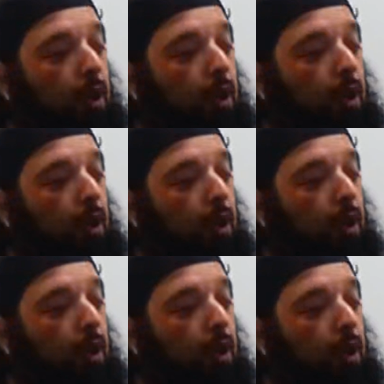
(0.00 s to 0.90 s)

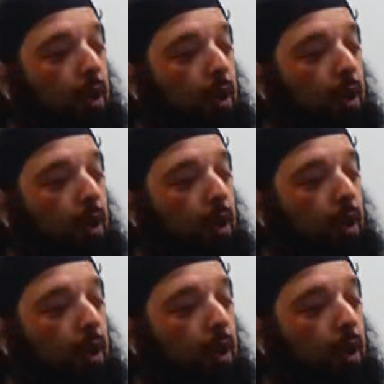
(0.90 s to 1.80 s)

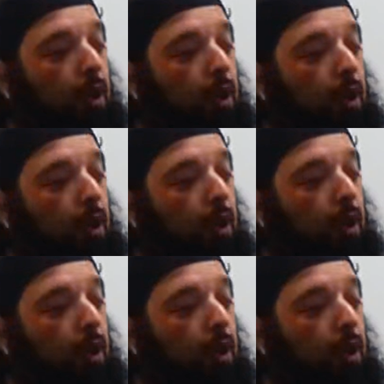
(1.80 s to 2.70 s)

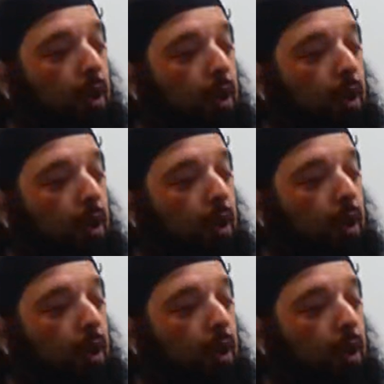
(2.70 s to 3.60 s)

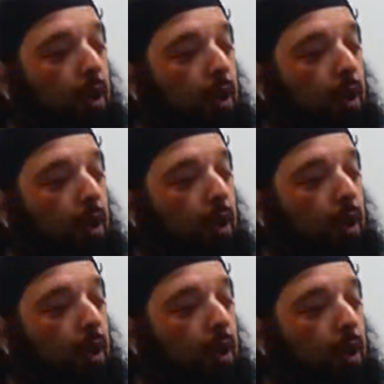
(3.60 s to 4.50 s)

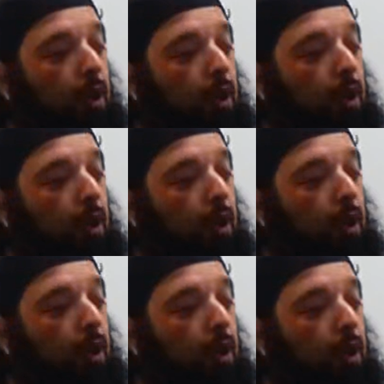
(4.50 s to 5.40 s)

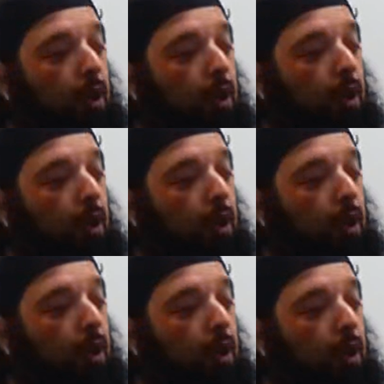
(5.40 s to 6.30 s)

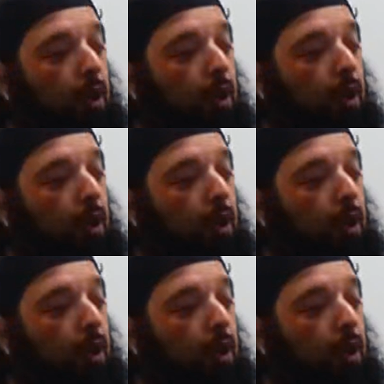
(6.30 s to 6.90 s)
(silence)